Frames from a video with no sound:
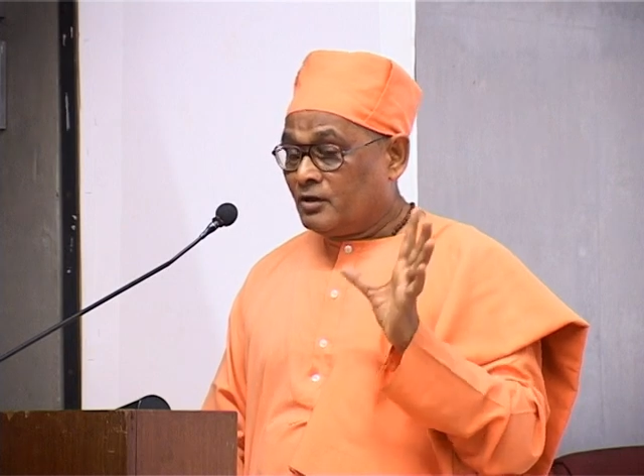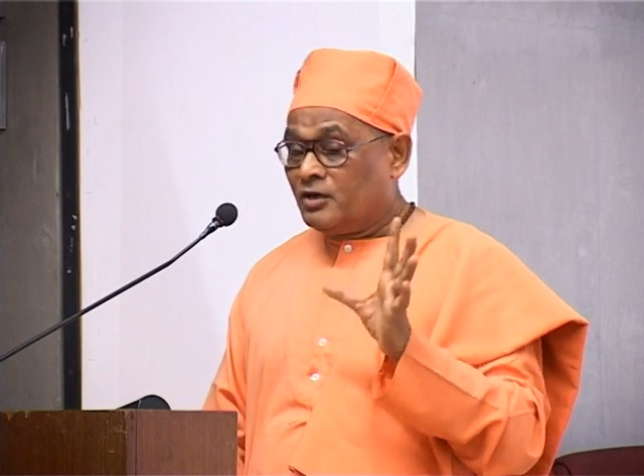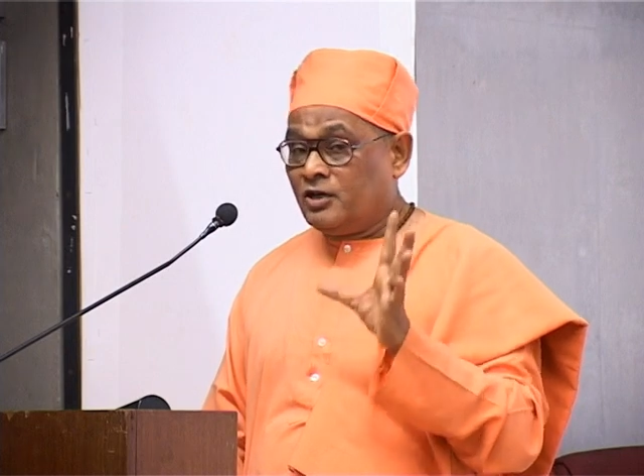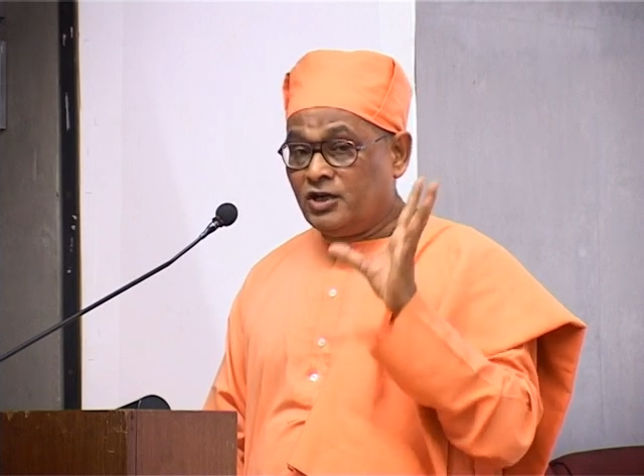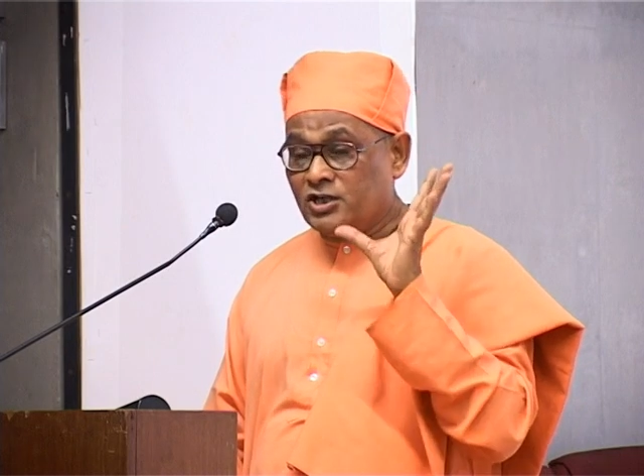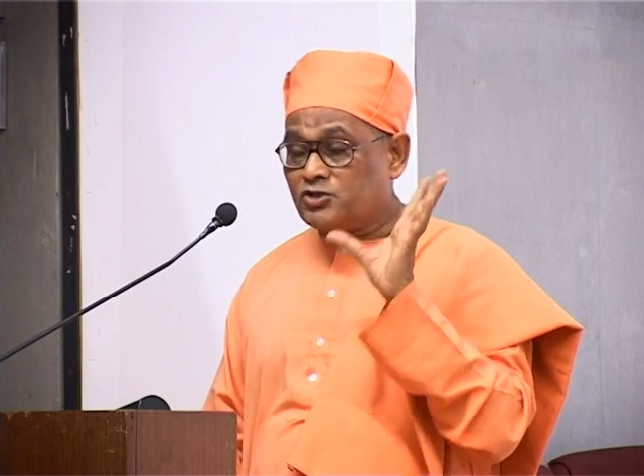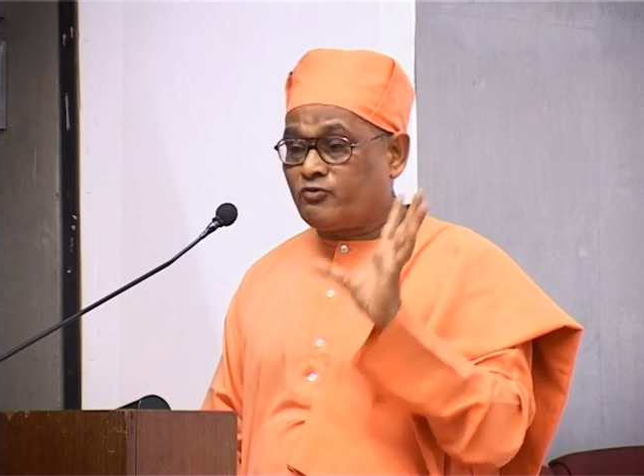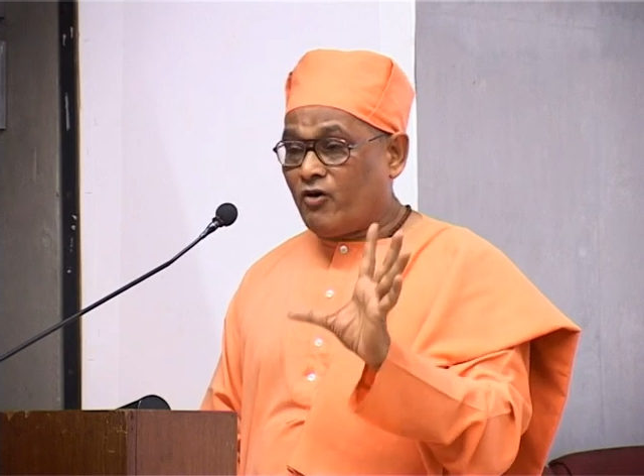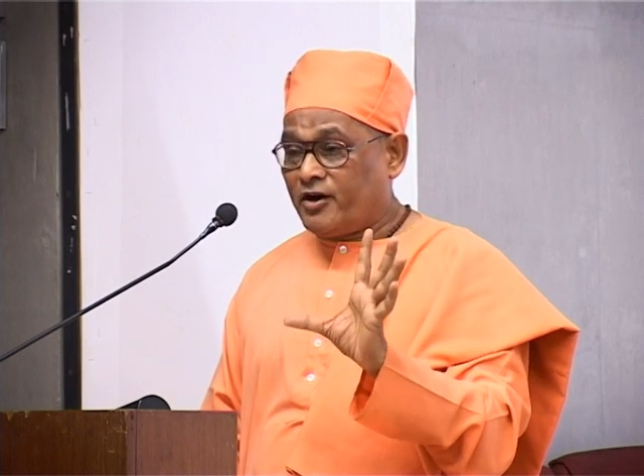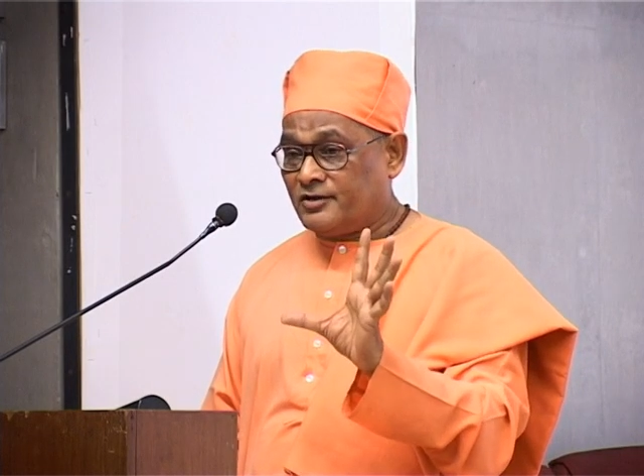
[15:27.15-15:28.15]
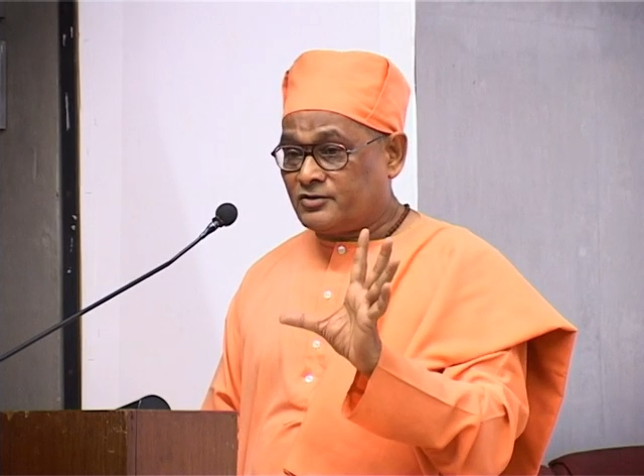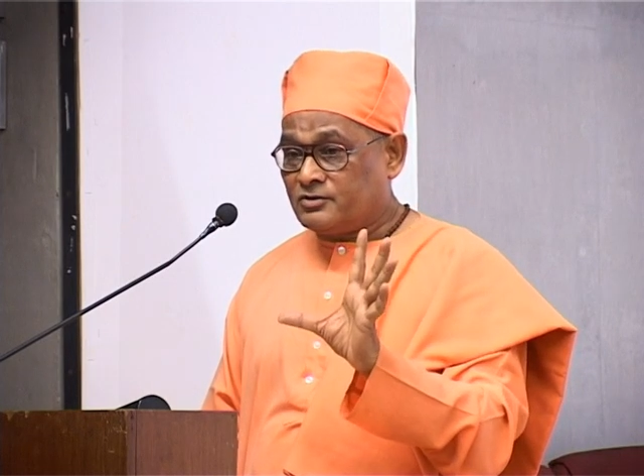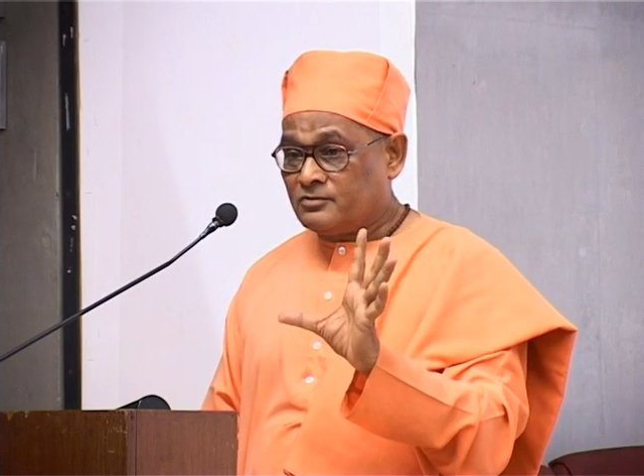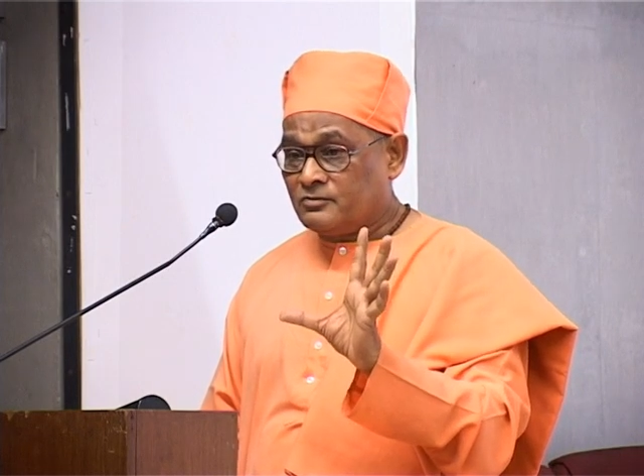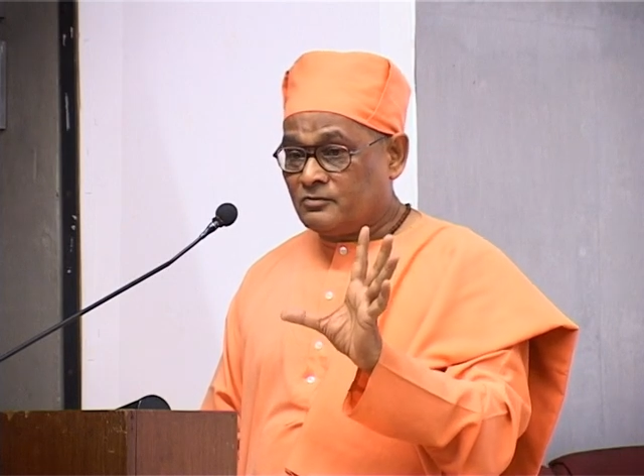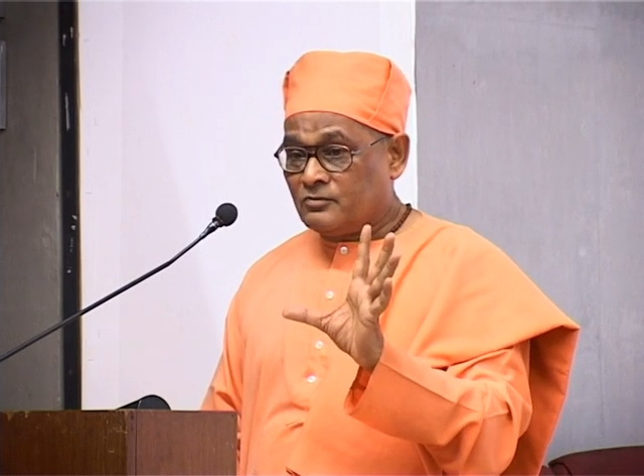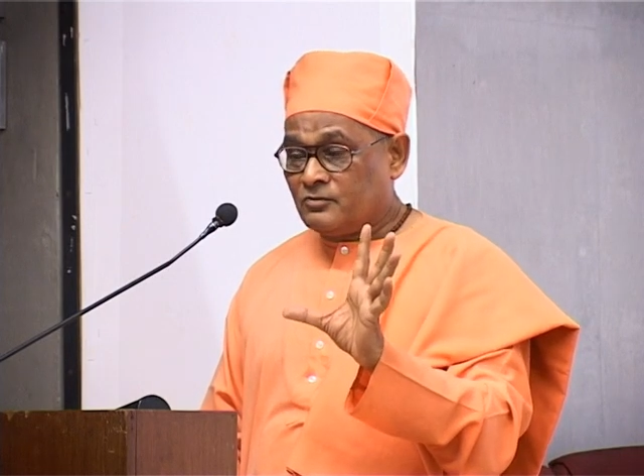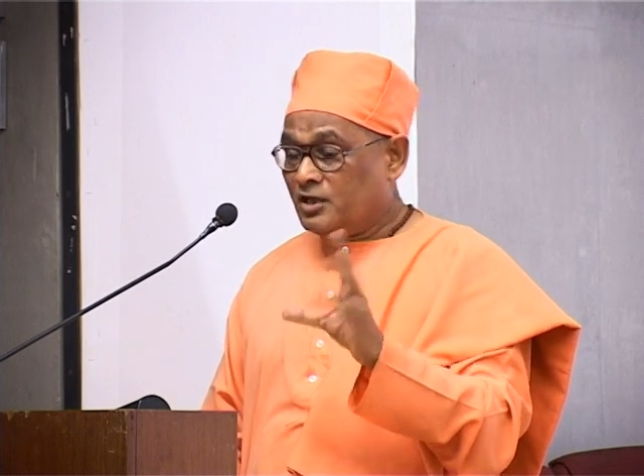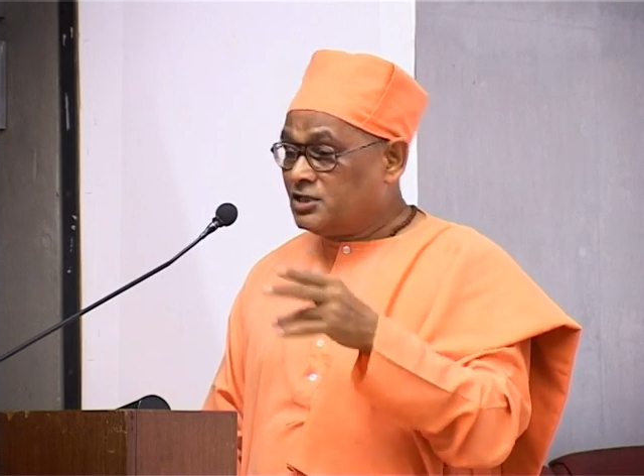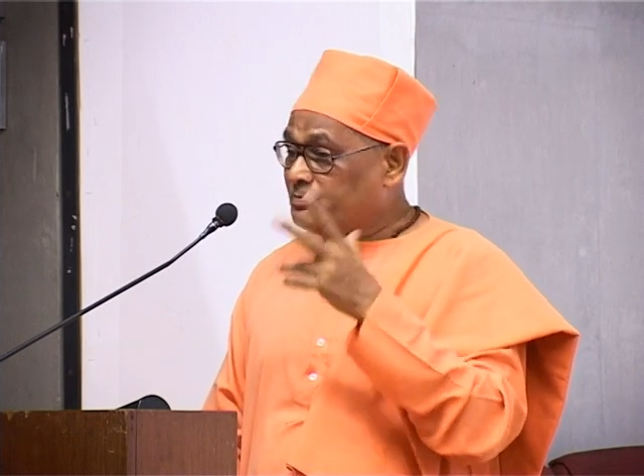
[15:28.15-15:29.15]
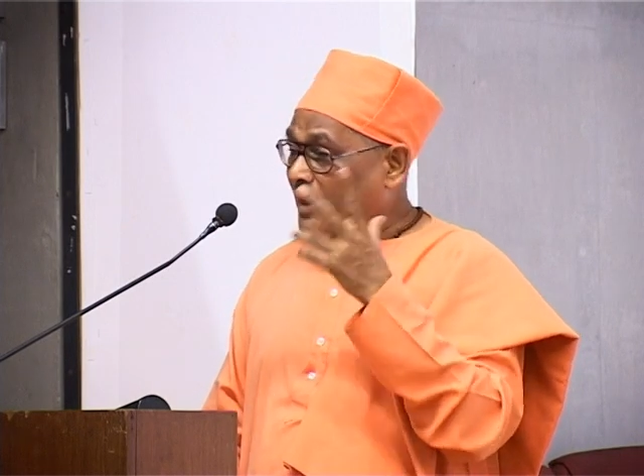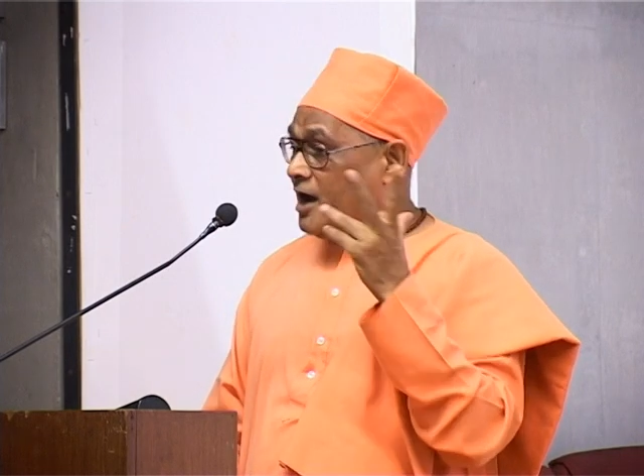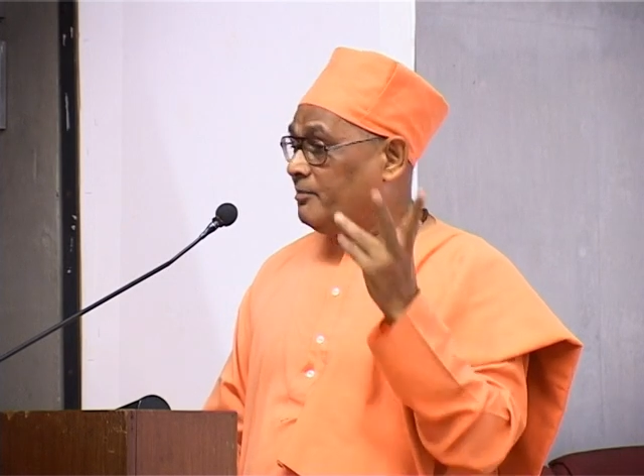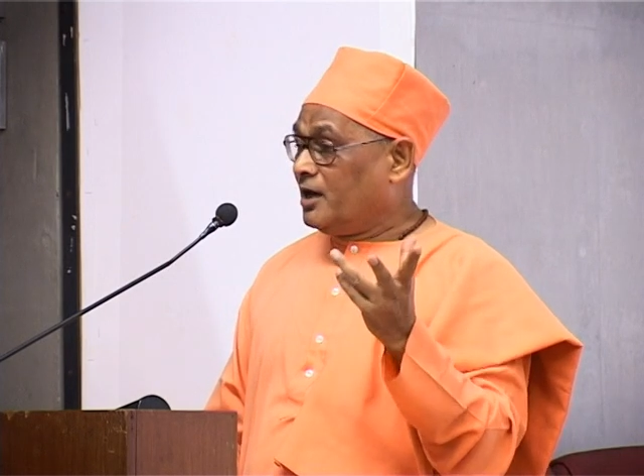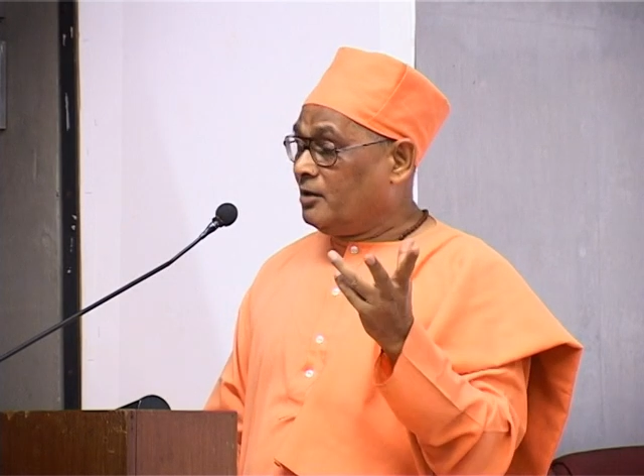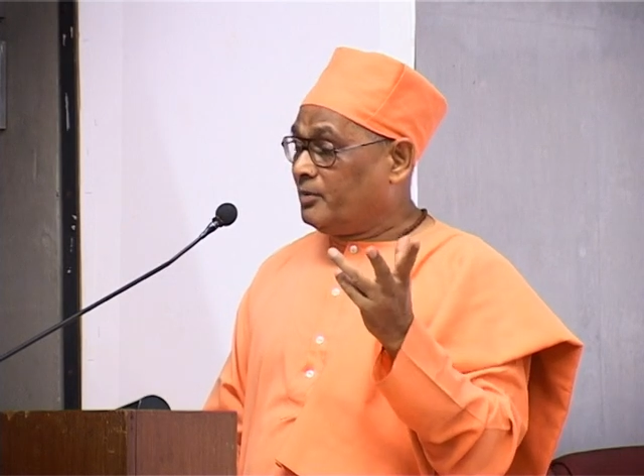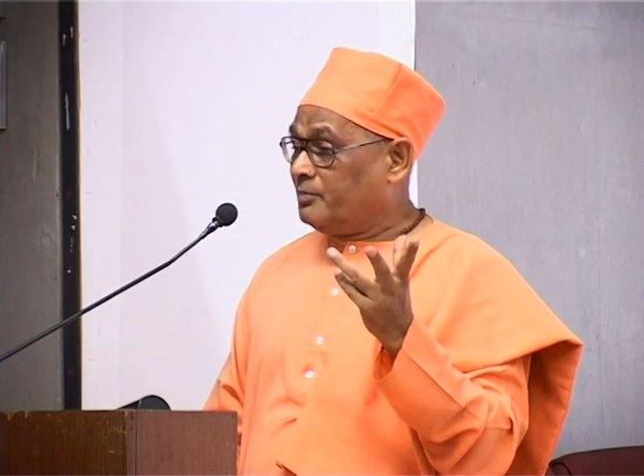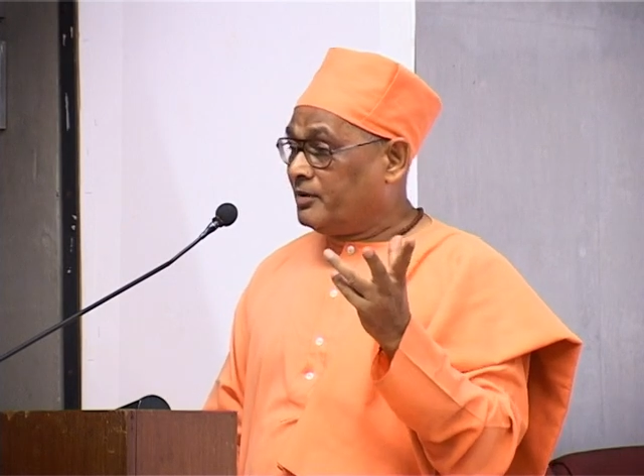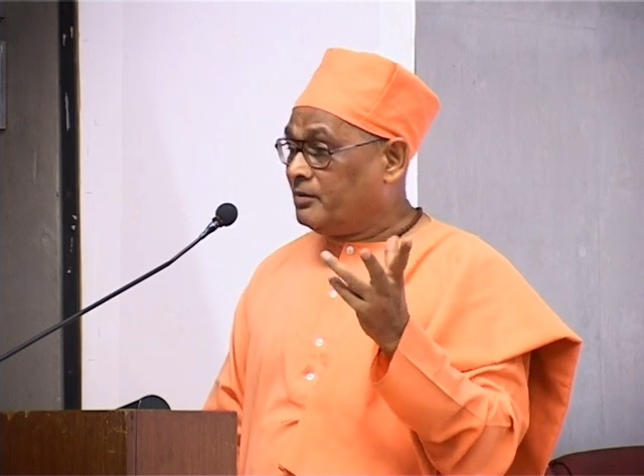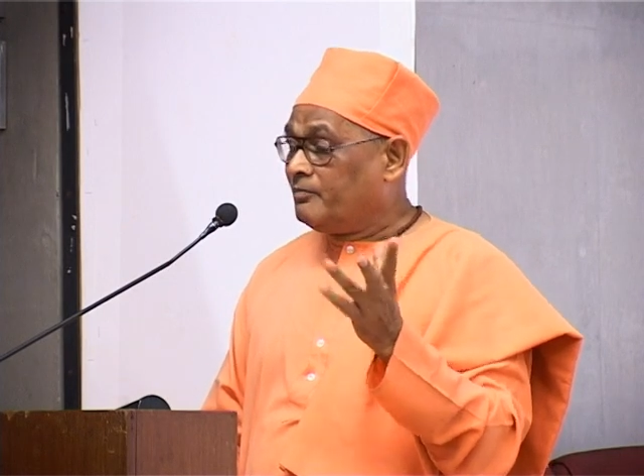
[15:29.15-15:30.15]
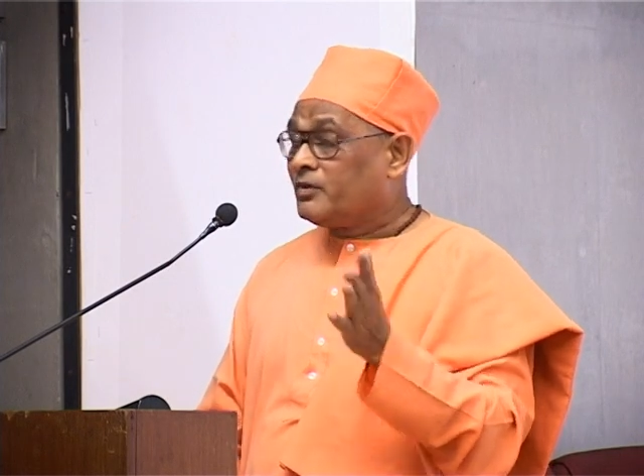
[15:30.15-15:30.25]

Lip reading: His voice inspired many people.